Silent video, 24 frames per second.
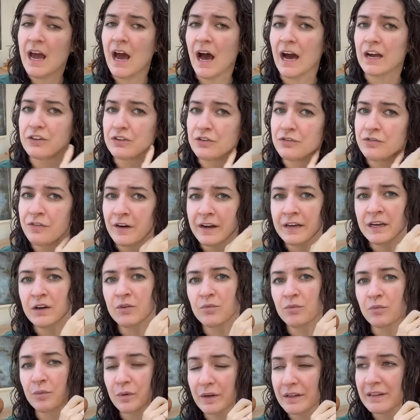I do find
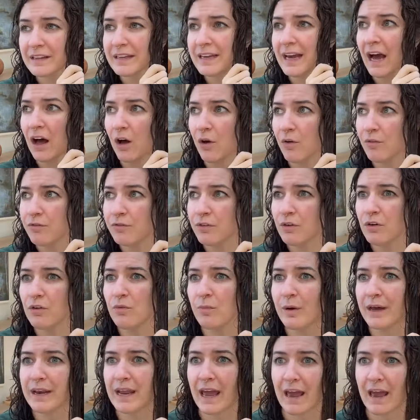it really helpful when